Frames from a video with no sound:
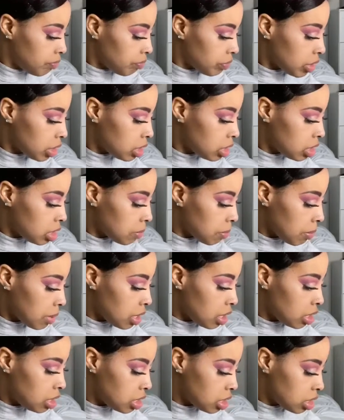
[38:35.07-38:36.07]

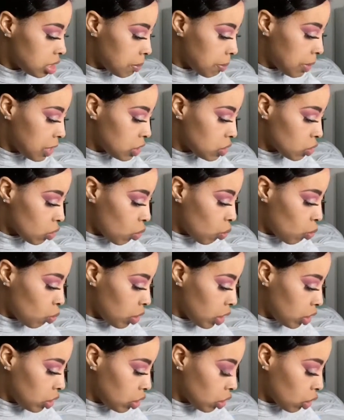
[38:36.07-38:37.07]
It just depends on where
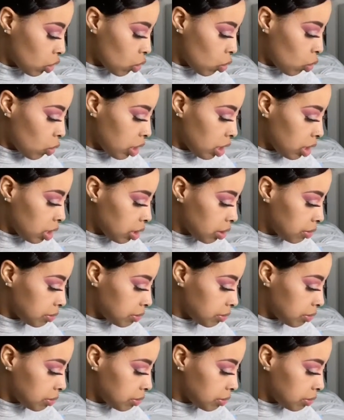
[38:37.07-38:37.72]
you're going.